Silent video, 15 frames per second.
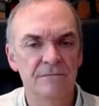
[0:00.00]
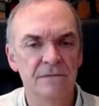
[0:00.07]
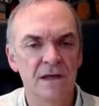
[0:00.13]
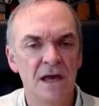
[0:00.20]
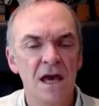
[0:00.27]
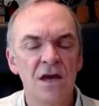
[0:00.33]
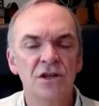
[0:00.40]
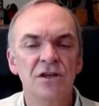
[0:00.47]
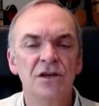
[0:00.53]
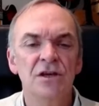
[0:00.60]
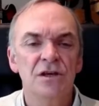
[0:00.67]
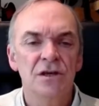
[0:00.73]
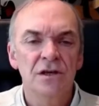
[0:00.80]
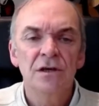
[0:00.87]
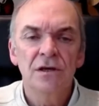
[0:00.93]
So there's hope
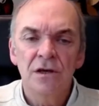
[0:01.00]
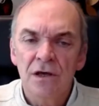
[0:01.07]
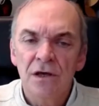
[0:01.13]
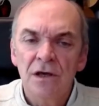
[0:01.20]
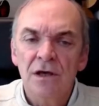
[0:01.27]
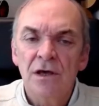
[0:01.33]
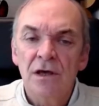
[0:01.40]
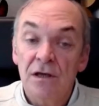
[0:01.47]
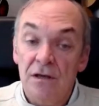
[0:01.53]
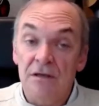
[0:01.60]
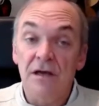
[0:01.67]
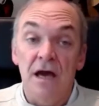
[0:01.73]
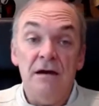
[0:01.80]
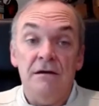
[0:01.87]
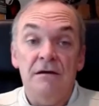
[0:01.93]
for
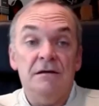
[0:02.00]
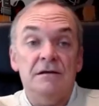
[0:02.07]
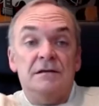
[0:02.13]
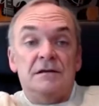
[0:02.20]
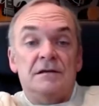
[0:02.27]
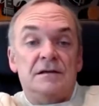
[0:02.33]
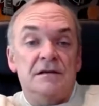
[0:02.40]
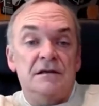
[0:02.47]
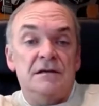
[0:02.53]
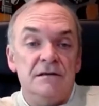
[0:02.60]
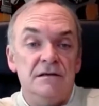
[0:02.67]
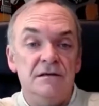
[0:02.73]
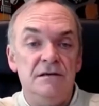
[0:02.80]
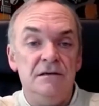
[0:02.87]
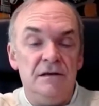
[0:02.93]
that
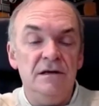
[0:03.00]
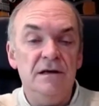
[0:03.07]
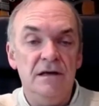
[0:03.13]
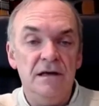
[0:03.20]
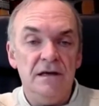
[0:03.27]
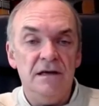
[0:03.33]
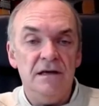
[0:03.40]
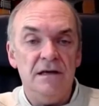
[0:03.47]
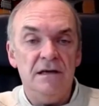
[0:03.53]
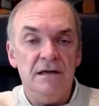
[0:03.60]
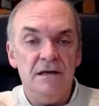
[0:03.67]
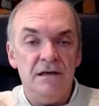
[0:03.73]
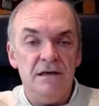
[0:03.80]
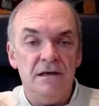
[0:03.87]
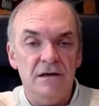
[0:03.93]
subject,
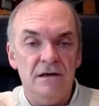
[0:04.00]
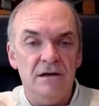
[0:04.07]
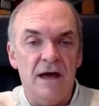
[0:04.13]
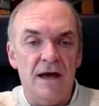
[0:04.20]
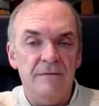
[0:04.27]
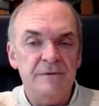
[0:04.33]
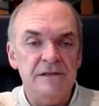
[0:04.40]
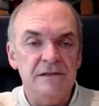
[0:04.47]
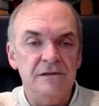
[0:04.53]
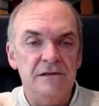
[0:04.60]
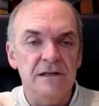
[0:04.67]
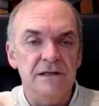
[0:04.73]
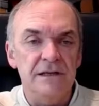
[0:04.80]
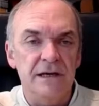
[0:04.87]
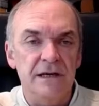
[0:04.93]
hopefully. Yeah.
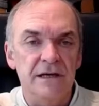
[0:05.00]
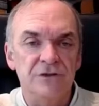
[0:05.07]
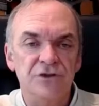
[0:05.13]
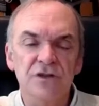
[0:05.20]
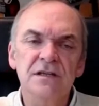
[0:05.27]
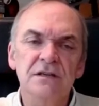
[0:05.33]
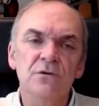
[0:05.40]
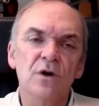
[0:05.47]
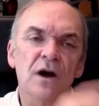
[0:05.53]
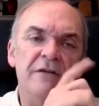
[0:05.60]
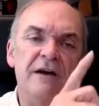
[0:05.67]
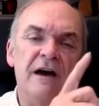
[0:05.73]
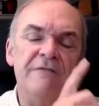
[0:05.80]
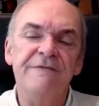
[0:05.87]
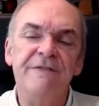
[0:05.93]
Absolutely. Yeah. Just
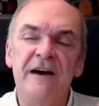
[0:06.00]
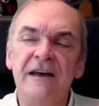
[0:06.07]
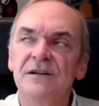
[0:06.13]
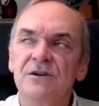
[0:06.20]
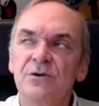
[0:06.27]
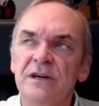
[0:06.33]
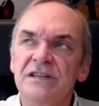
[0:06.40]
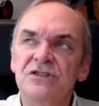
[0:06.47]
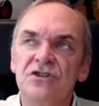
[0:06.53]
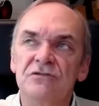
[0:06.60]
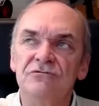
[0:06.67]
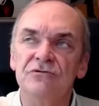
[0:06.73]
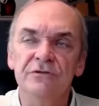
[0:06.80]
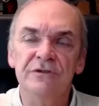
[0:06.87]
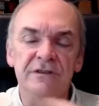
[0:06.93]
a final
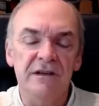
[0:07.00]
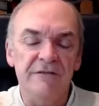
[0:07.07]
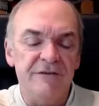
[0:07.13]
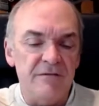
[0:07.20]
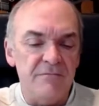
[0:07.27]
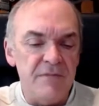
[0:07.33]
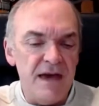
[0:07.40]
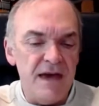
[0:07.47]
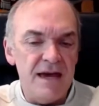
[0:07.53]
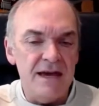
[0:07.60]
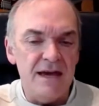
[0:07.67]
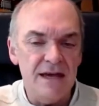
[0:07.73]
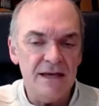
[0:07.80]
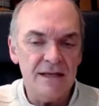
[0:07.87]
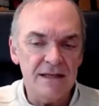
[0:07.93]
question, Ruud, if I
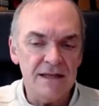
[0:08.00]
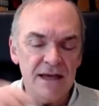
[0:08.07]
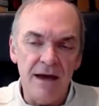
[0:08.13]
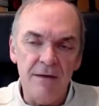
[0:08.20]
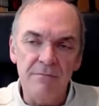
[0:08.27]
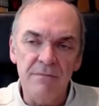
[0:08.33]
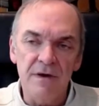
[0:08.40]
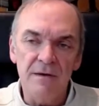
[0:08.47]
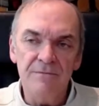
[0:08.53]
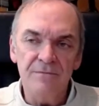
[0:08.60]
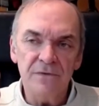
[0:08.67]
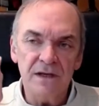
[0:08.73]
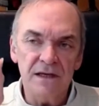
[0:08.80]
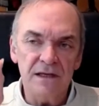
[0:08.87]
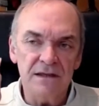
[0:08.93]
may.
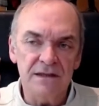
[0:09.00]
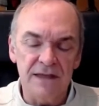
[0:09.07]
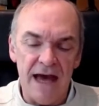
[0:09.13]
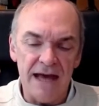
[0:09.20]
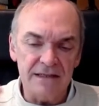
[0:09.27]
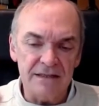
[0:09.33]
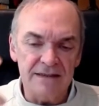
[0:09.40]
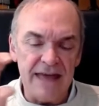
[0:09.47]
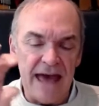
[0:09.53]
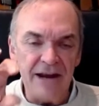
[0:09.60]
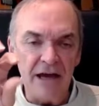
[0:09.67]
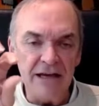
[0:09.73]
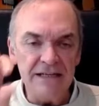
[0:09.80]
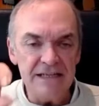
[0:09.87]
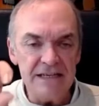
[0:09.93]
That
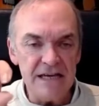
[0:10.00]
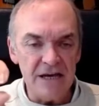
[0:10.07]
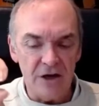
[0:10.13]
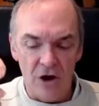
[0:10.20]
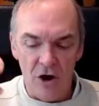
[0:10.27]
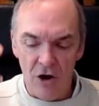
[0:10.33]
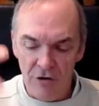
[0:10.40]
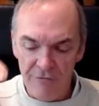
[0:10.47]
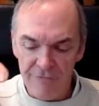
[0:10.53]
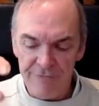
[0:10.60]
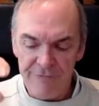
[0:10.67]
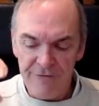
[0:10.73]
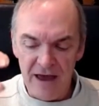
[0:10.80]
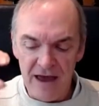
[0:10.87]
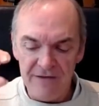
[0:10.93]
idea
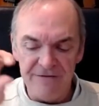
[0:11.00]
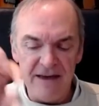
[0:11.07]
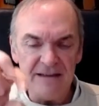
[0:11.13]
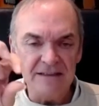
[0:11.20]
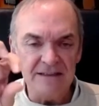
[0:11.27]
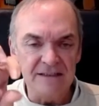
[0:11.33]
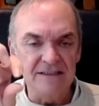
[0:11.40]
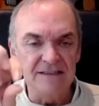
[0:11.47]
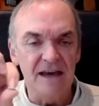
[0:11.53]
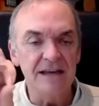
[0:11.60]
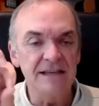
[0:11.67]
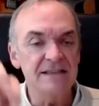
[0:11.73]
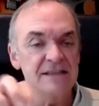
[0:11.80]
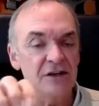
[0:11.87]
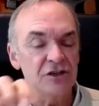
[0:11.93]
of event
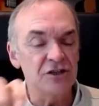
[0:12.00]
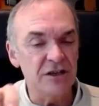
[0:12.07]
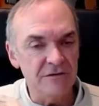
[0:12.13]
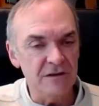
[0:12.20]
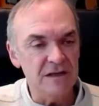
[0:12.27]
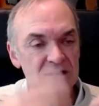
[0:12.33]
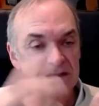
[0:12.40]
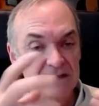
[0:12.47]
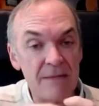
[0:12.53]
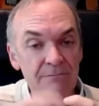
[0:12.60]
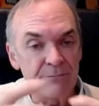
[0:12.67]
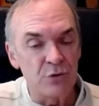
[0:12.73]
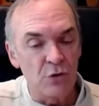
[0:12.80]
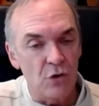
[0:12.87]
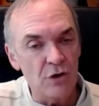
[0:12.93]
design certificate,
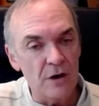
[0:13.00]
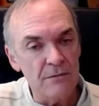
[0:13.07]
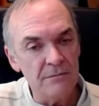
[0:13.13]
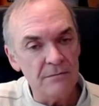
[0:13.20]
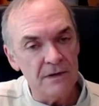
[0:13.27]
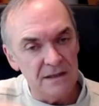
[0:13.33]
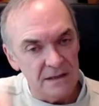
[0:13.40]
that program